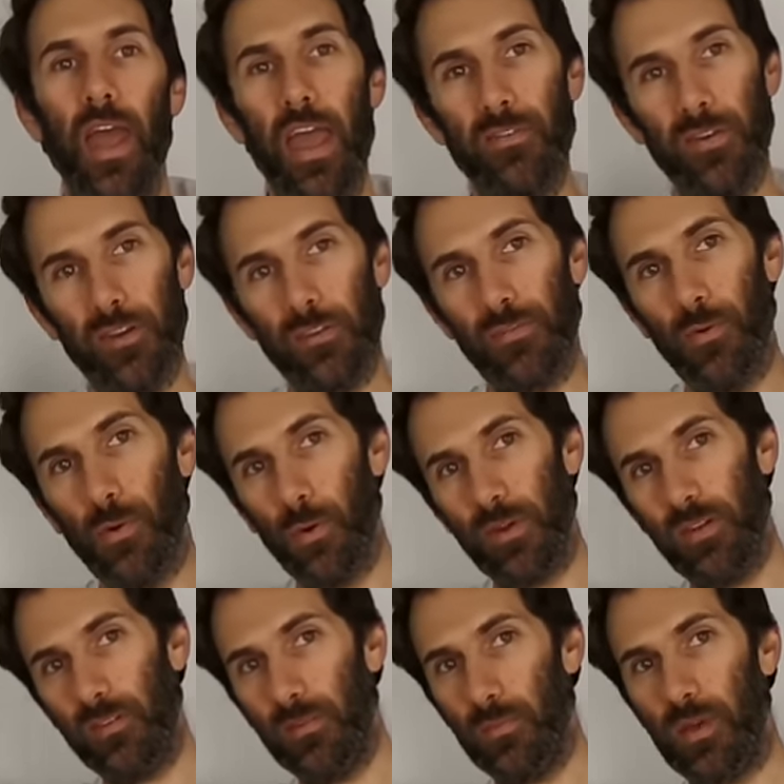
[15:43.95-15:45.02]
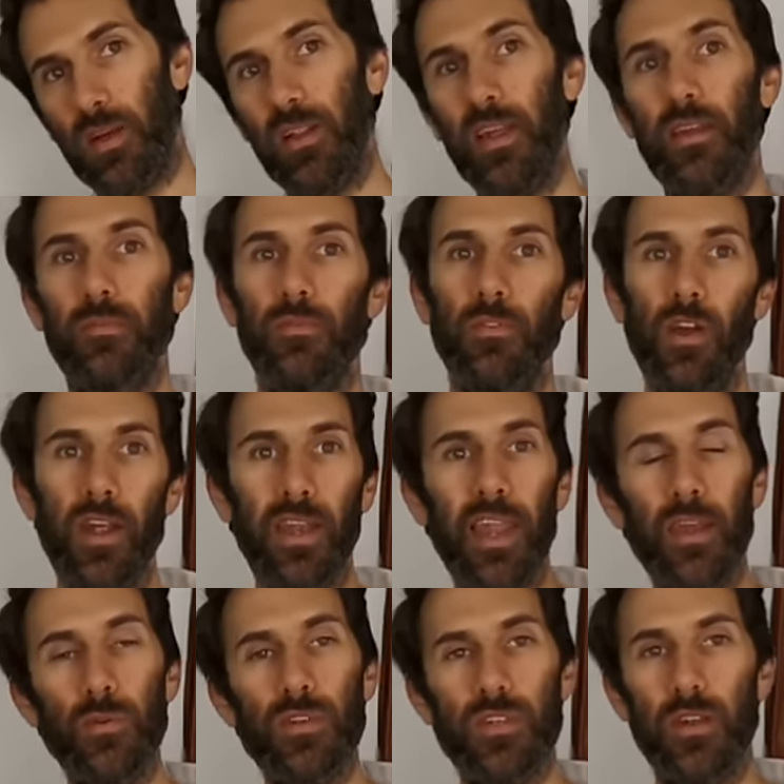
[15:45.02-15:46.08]
evidence for autism, click, right,
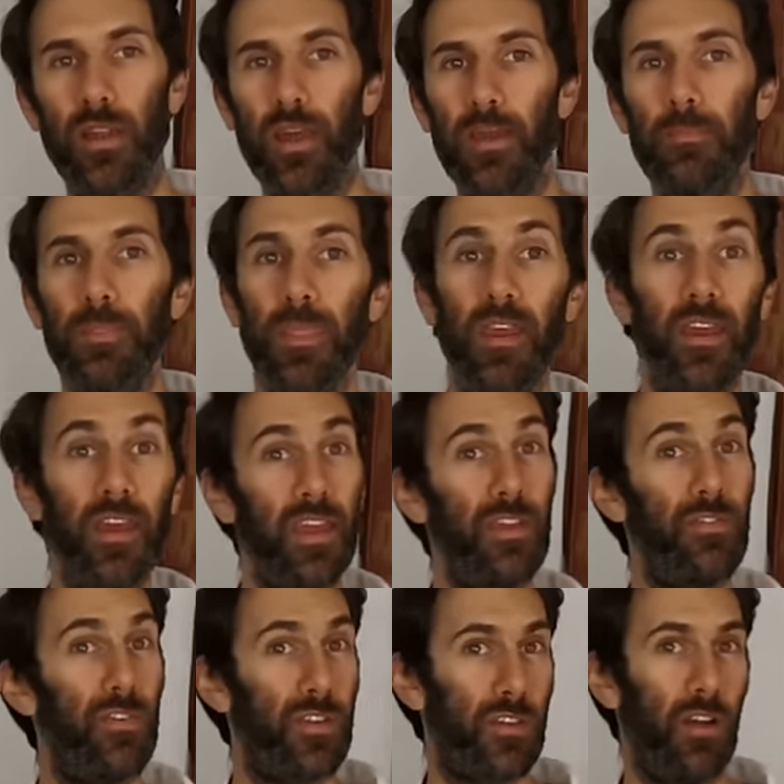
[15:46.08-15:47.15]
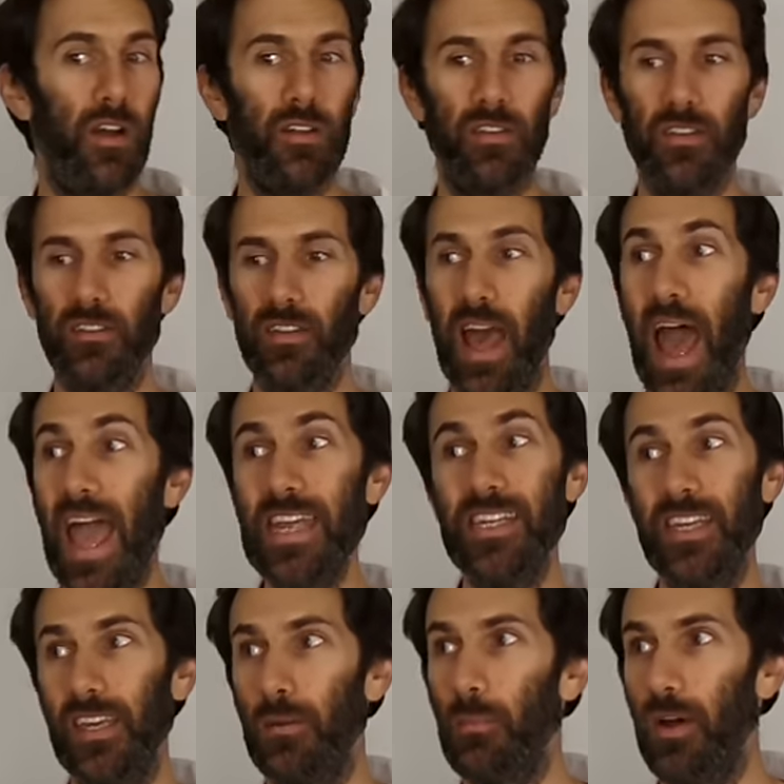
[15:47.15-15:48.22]
language delay. If a child is
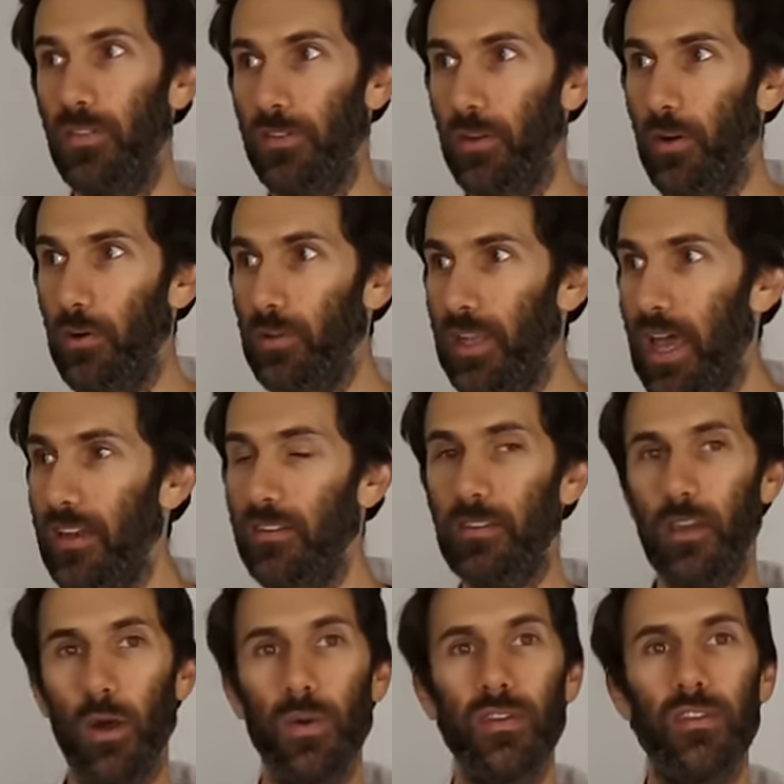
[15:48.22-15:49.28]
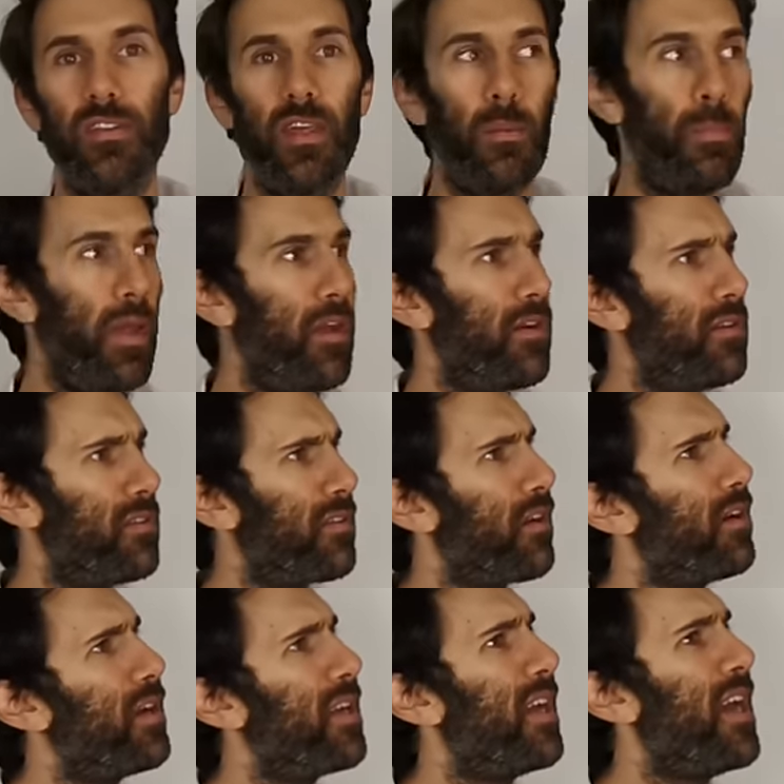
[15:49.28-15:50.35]
18 months old and is going to their parents
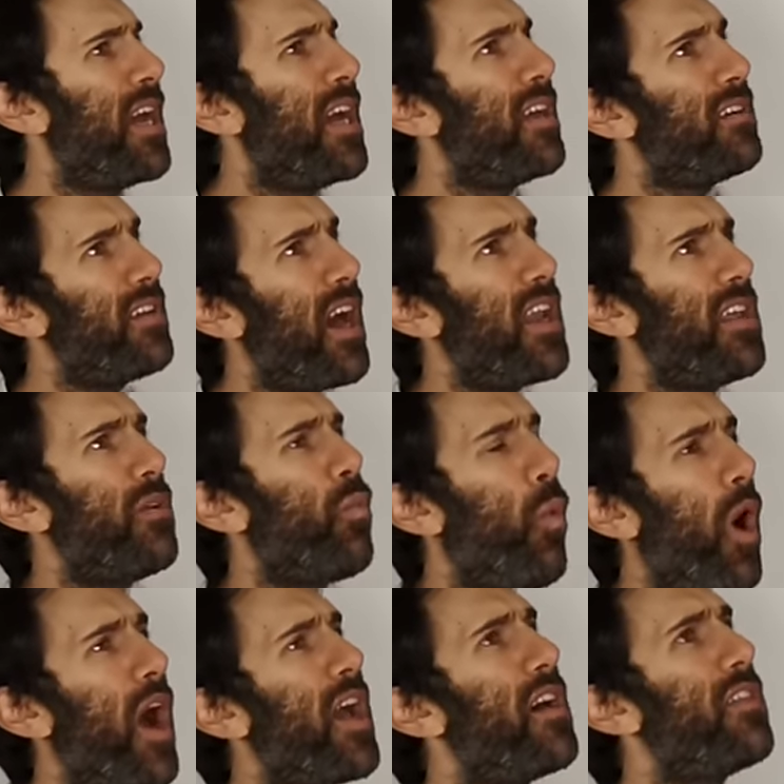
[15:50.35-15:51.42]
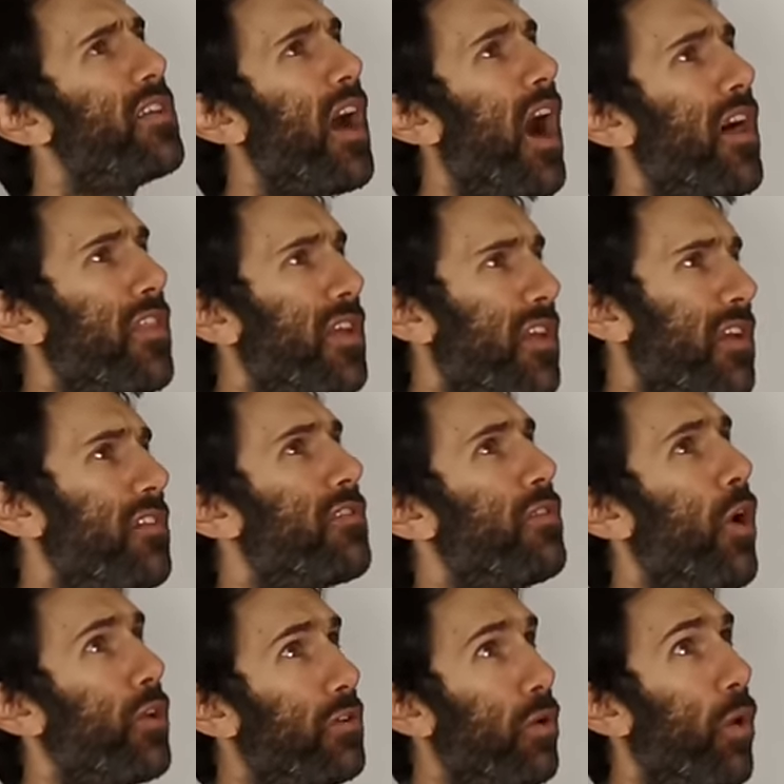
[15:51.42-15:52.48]
going, Daddy, why are the other kids
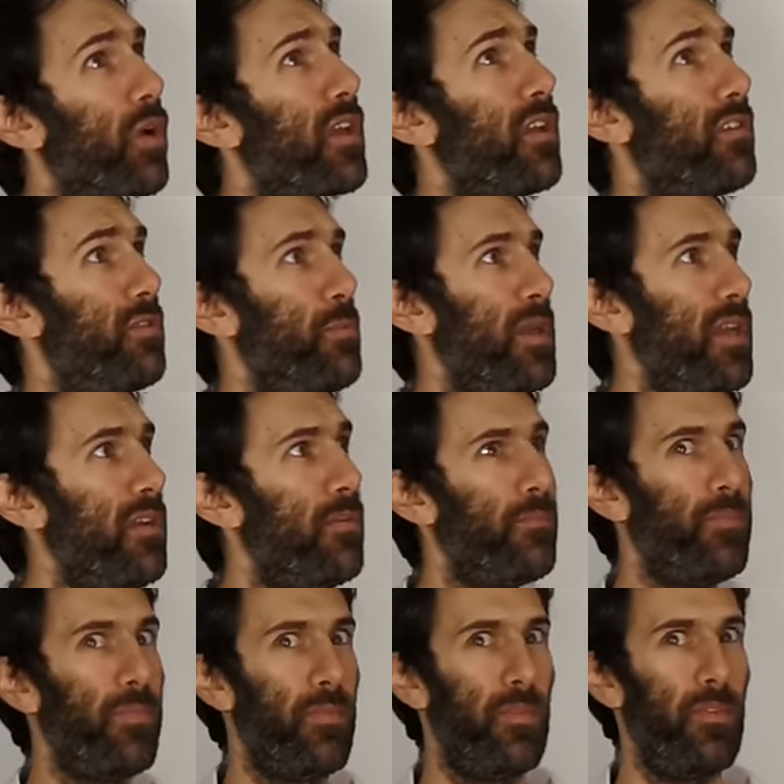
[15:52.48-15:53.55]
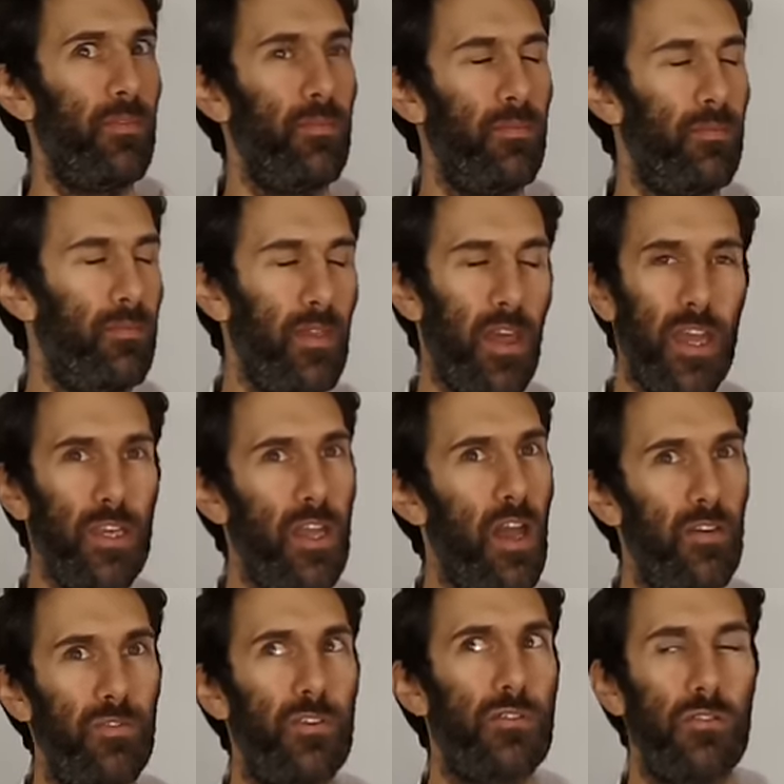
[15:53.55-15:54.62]
not talking to me? And you
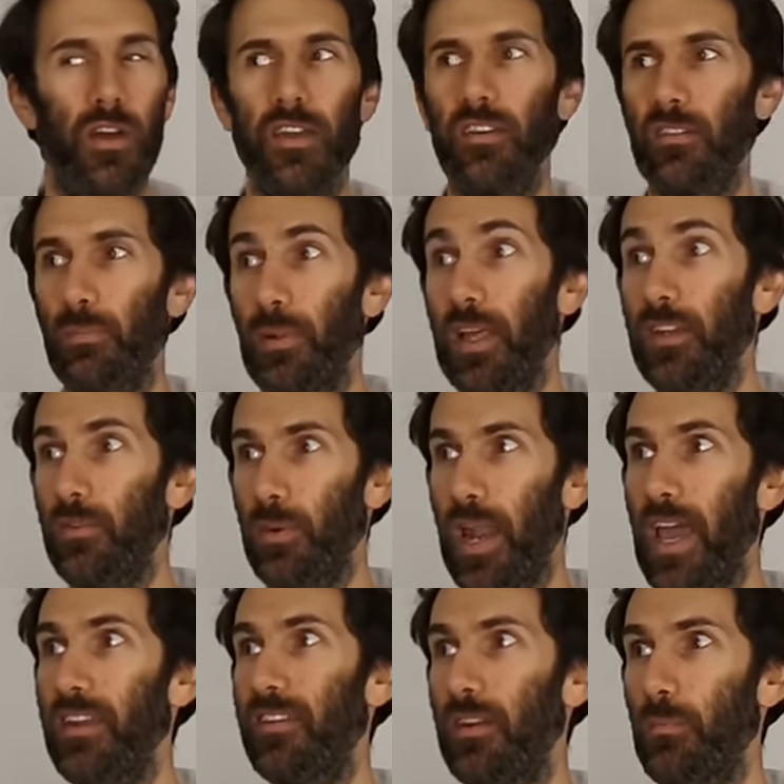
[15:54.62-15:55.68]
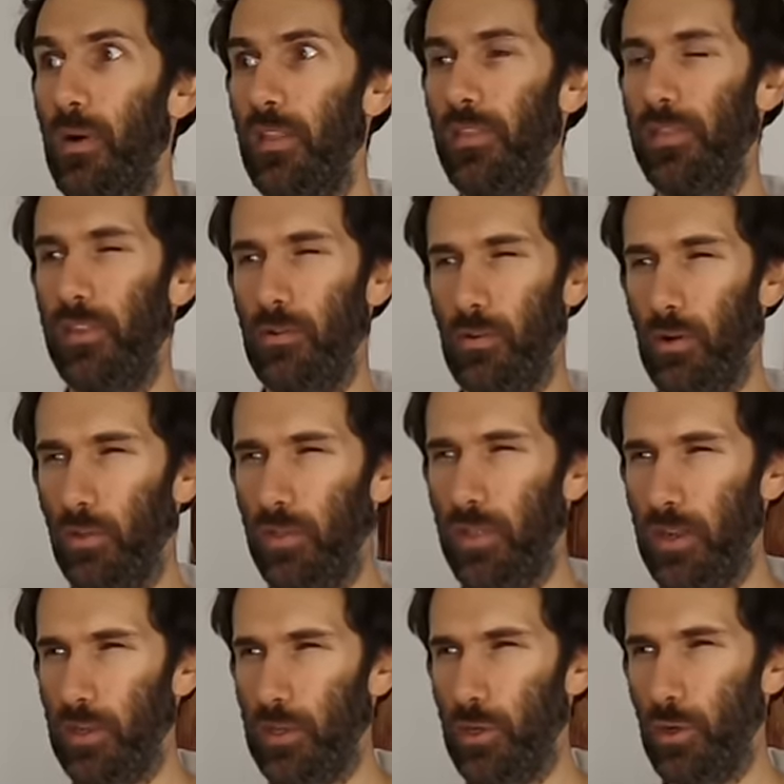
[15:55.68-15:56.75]
have to try and explain to an 18 month year old
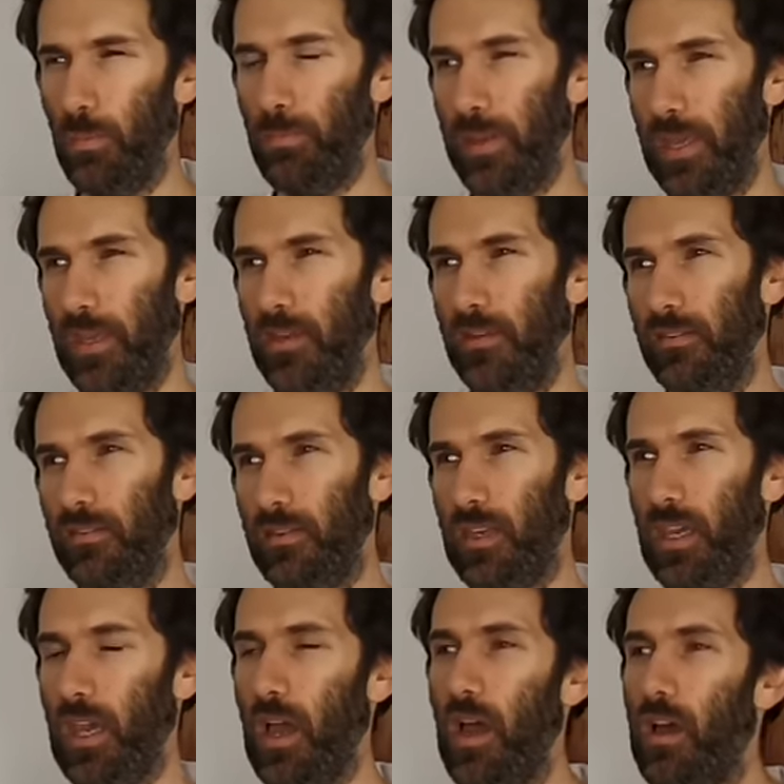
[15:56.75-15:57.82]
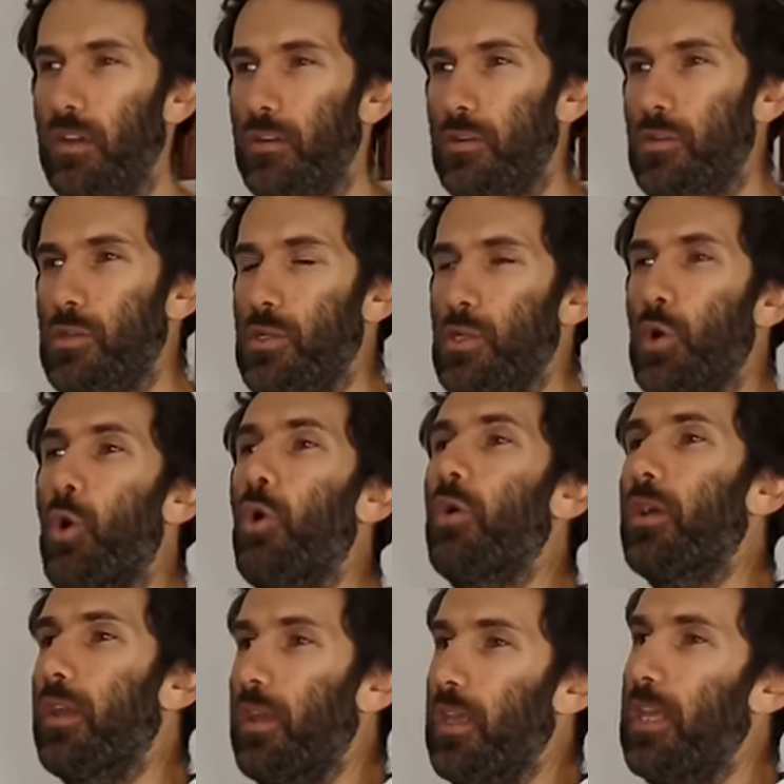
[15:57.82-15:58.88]
that your peers can't
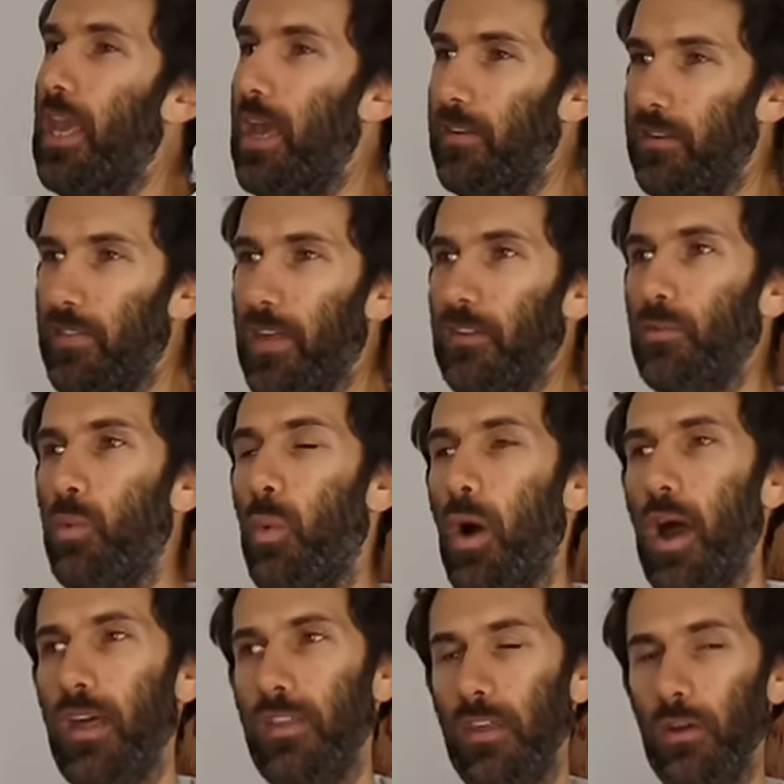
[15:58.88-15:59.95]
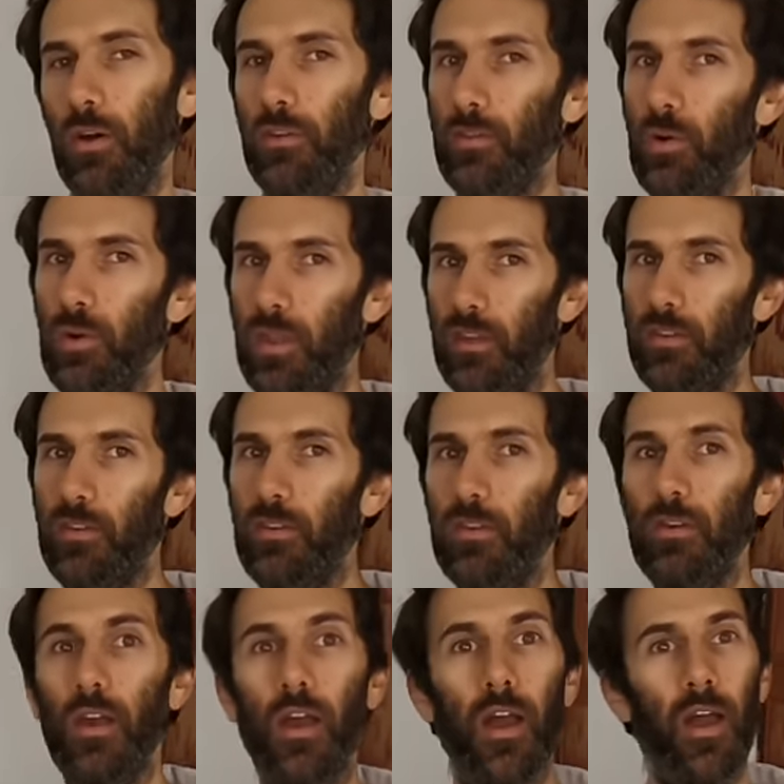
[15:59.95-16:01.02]
talk yet. That's why they're not talking to
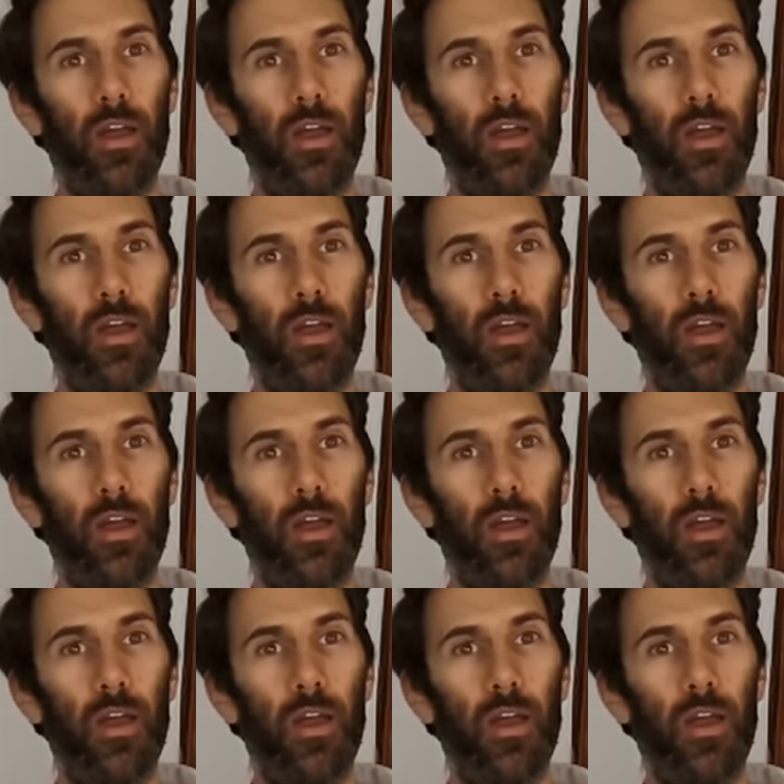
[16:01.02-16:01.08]
you.